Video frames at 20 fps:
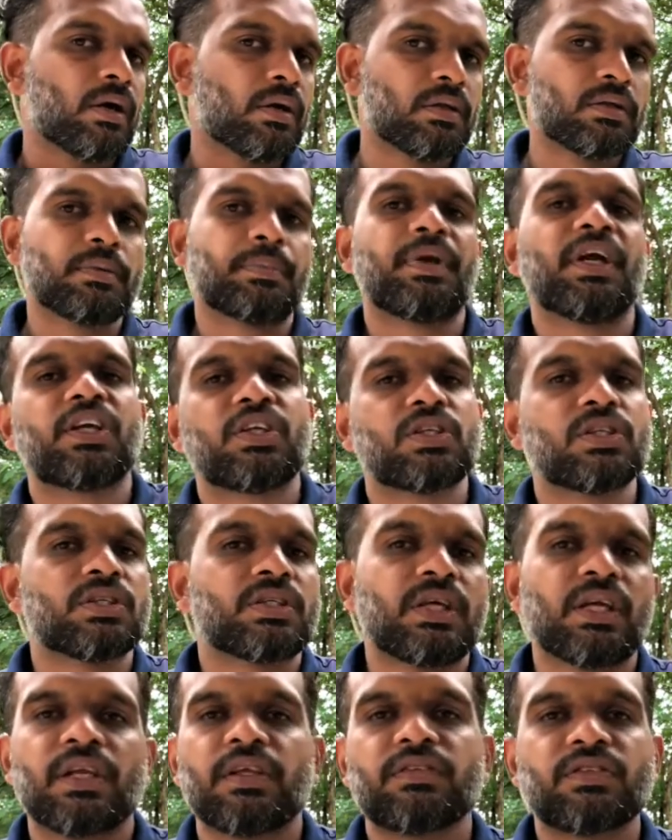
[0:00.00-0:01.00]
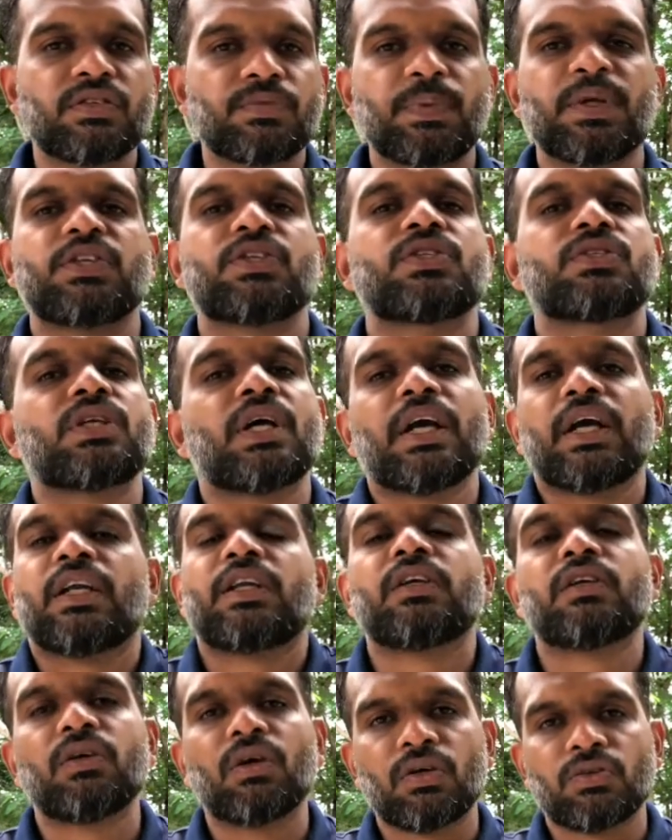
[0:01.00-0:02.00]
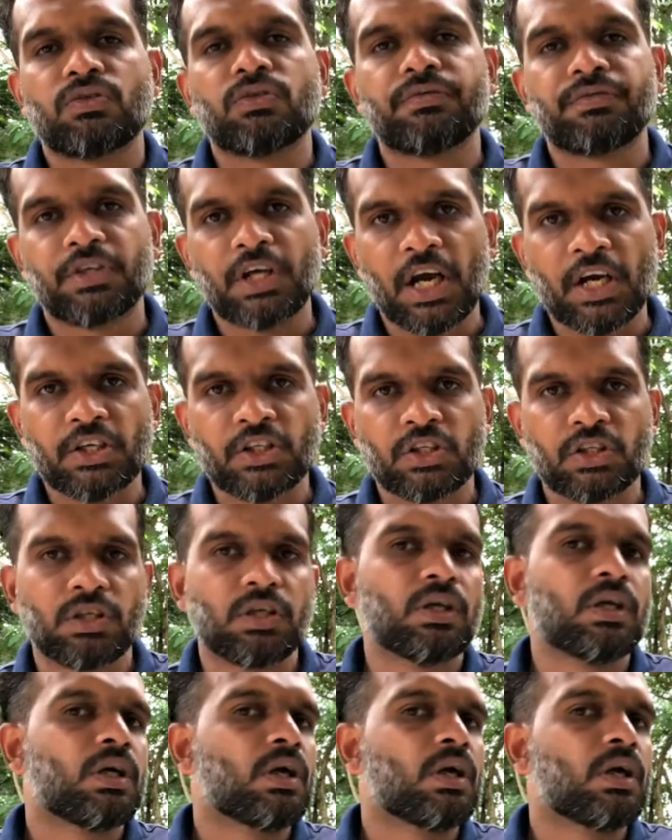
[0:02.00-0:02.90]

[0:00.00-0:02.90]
the pictures, and these pictures are getting lots of traction,